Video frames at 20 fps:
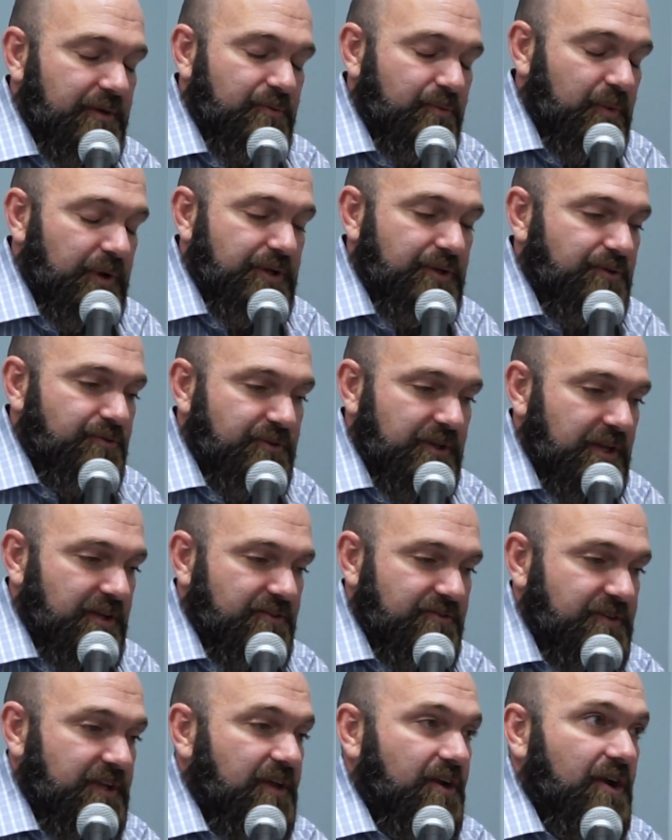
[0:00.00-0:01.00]
what you said
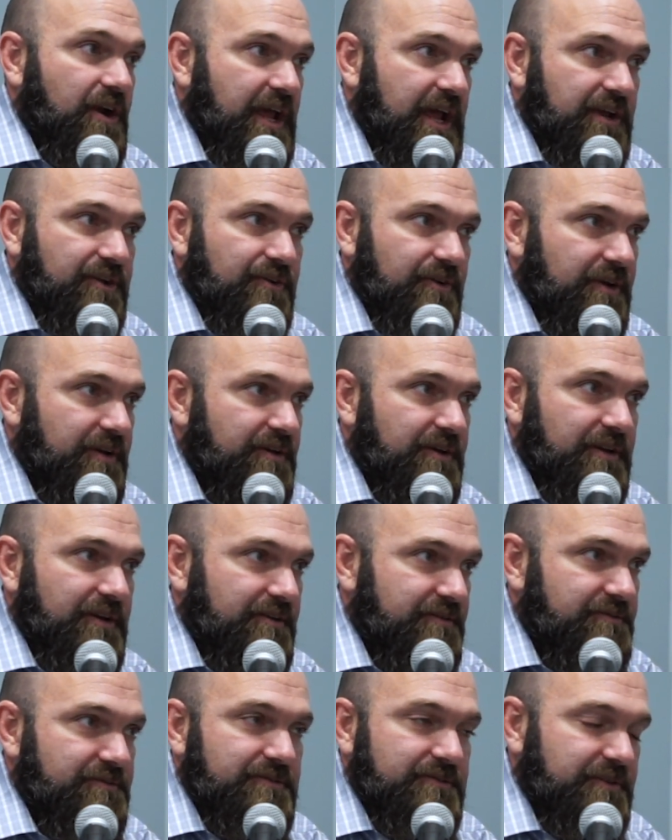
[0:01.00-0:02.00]
is dead on accurate,
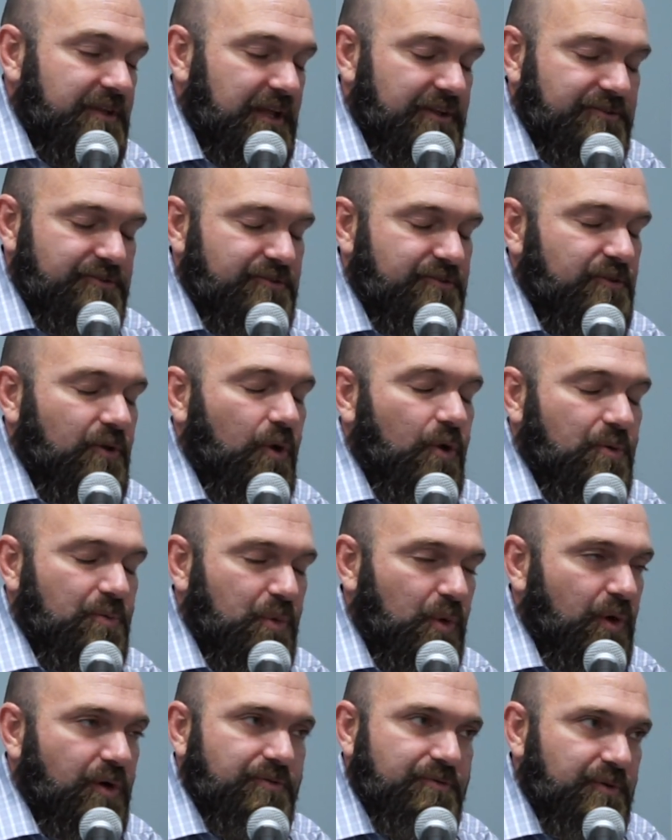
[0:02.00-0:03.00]
and that's so
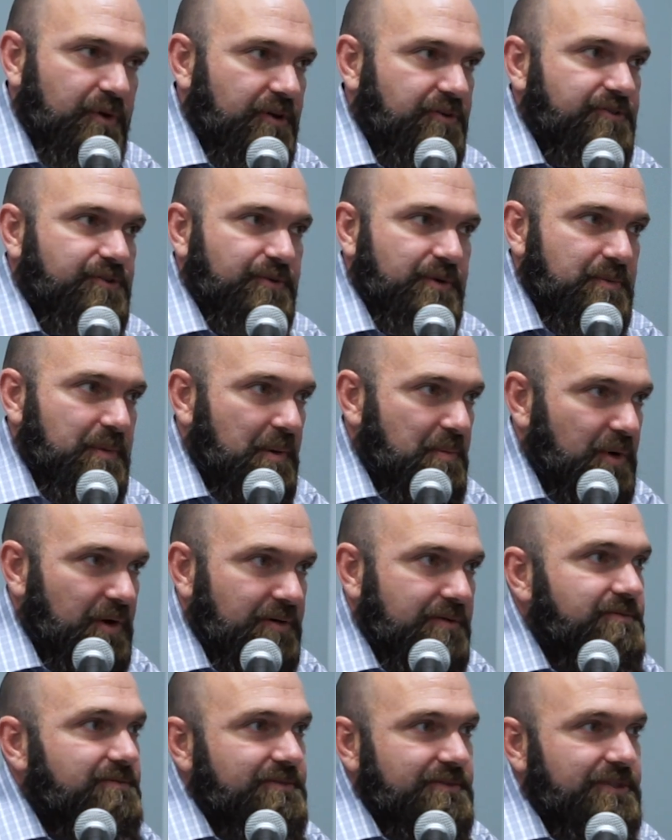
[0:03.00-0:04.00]
important for us to
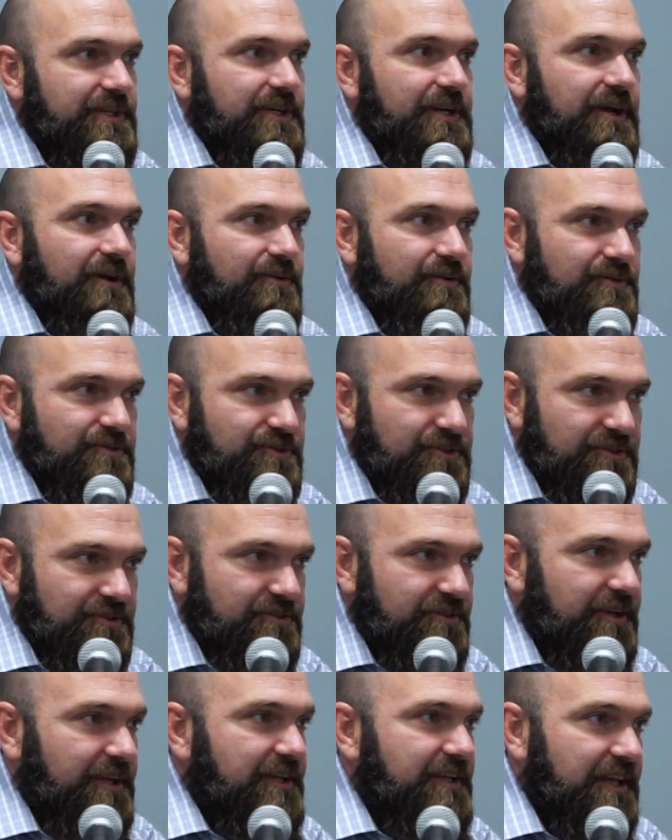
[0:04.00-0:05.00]
remember. It's
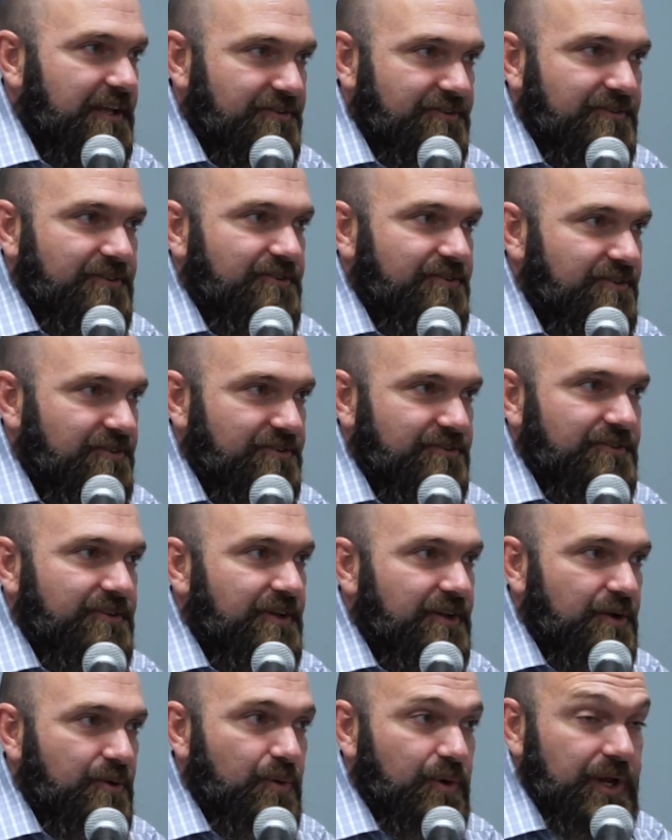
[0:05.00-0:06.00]
just like, yes,
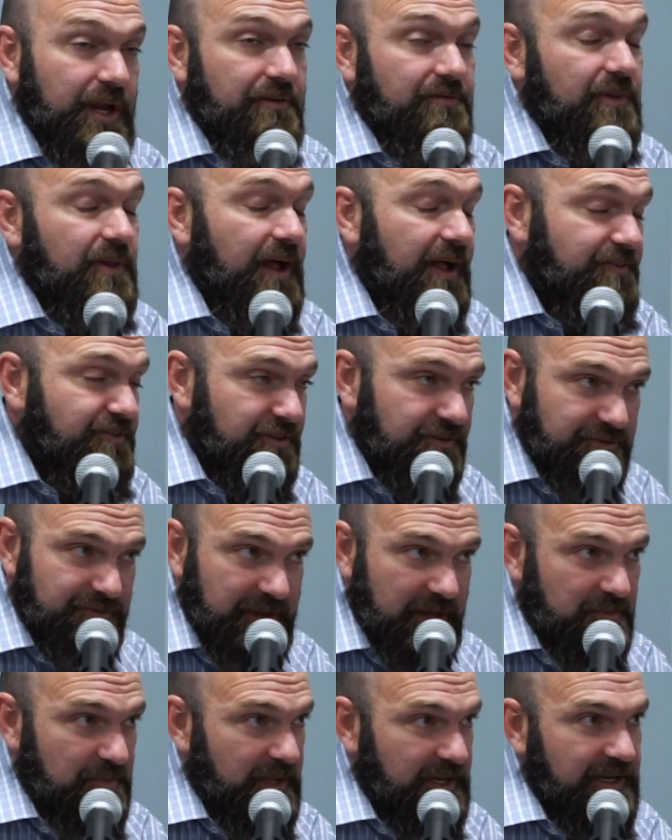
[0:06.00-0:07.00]
we're gonna have lots of
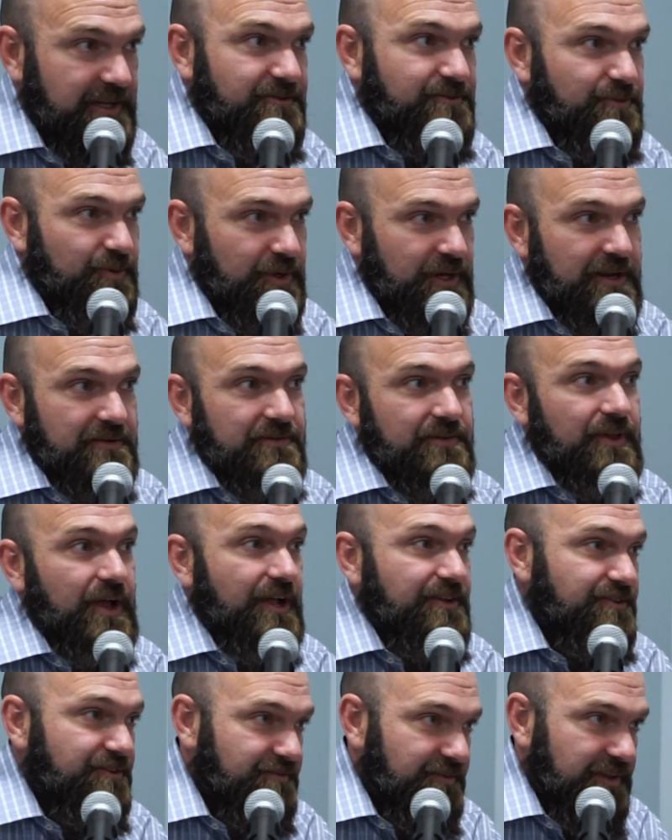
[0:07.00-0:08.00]
Fed meetings, we're gonna have
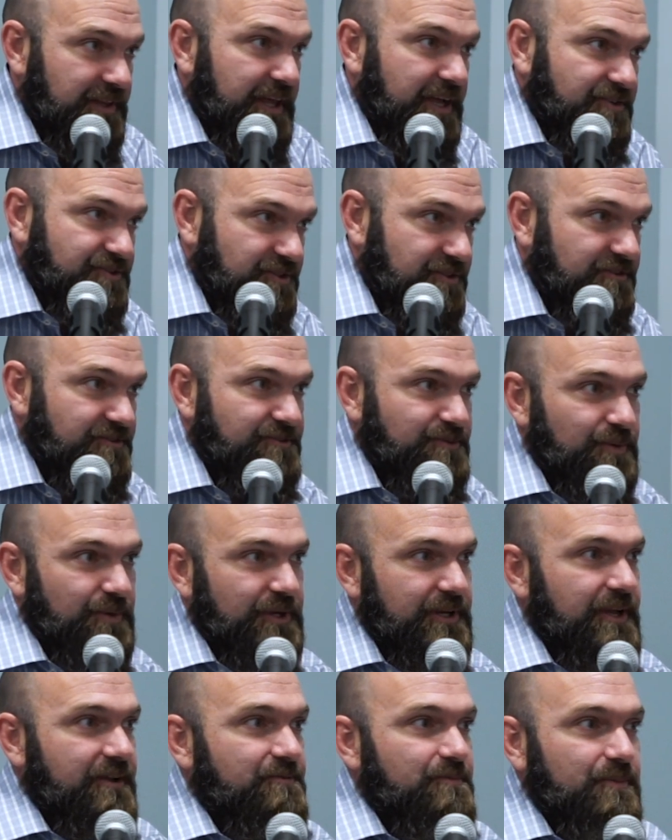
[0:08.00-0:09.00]
lots of elections, we're
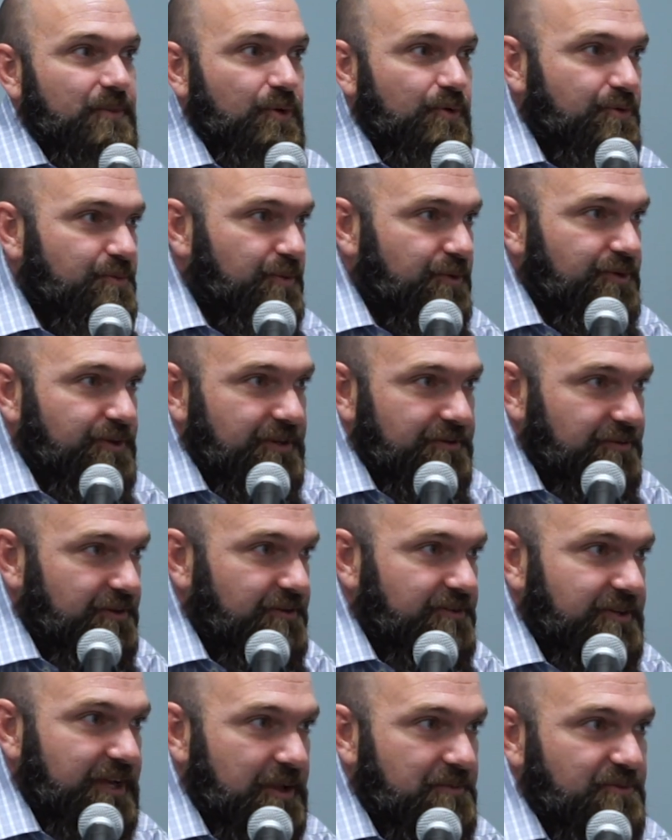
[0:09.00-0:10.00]
gonna have multiple
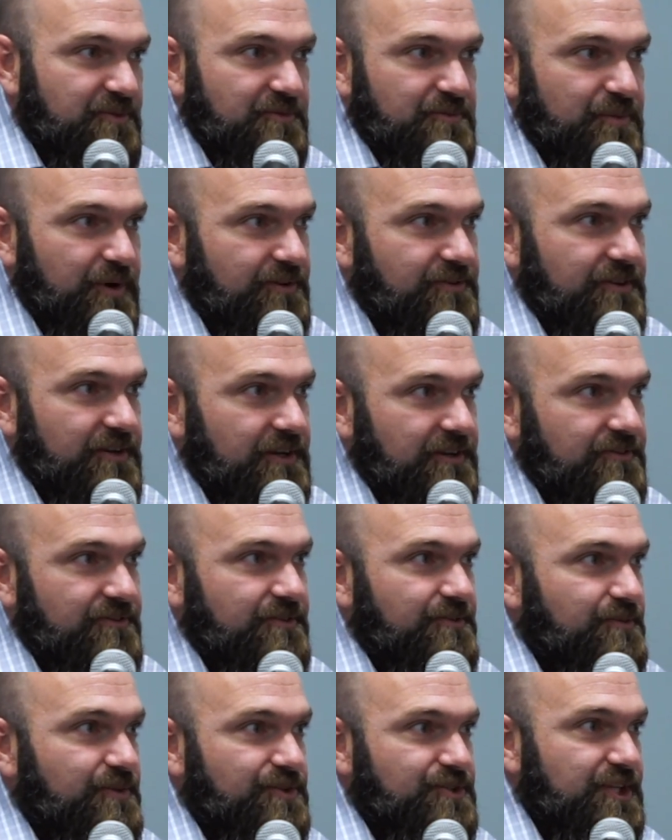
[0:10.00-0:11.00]
different types of presidents
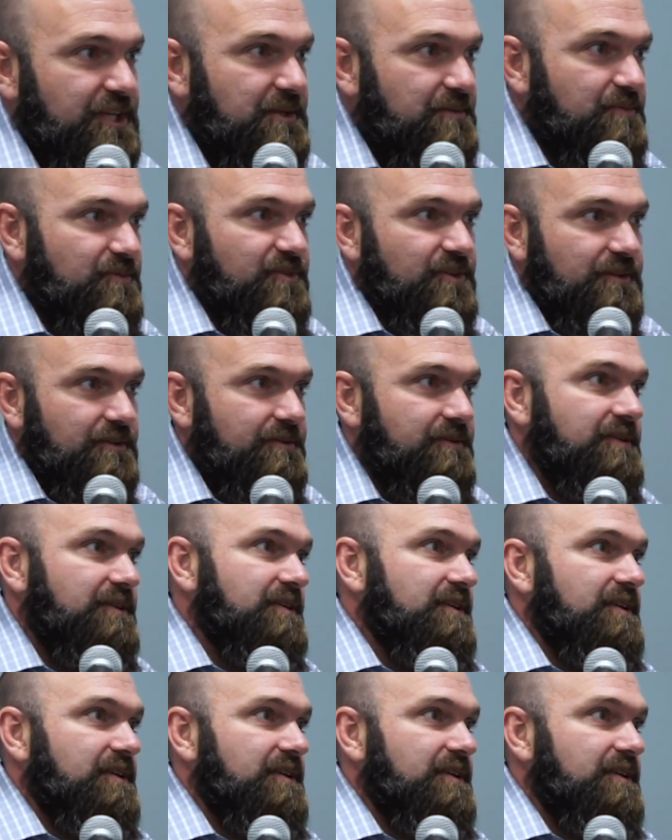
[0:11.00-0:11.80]
and regimes and